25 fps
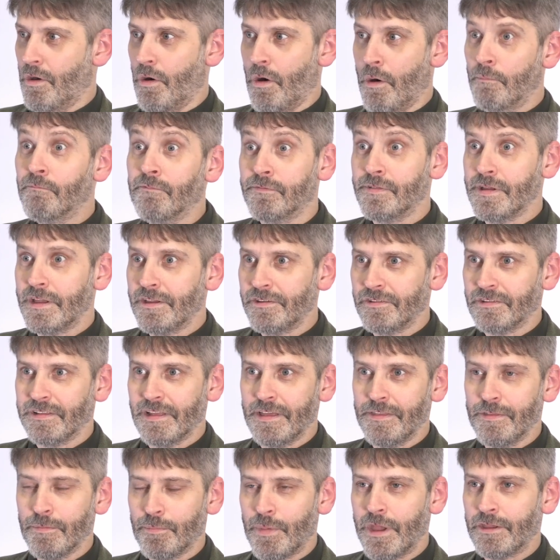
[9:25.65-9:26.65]

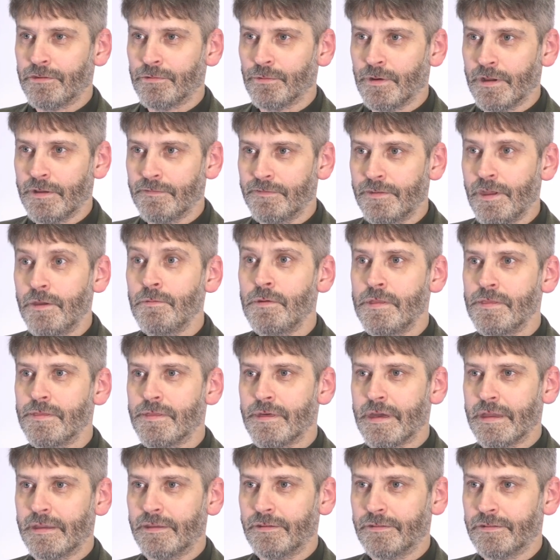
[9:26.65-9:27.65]
obviously the best way of doing
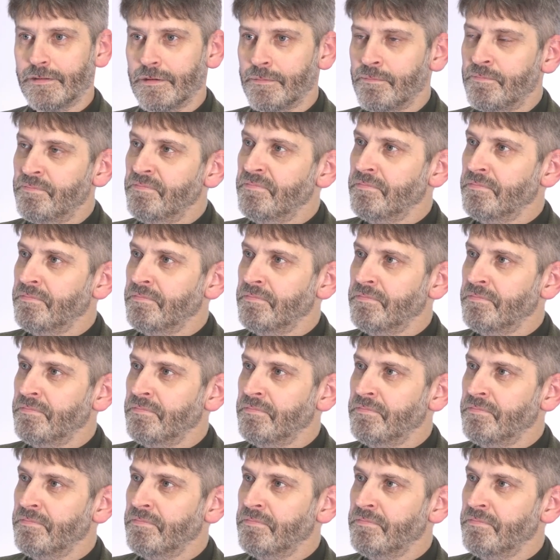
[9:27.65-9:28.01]
things.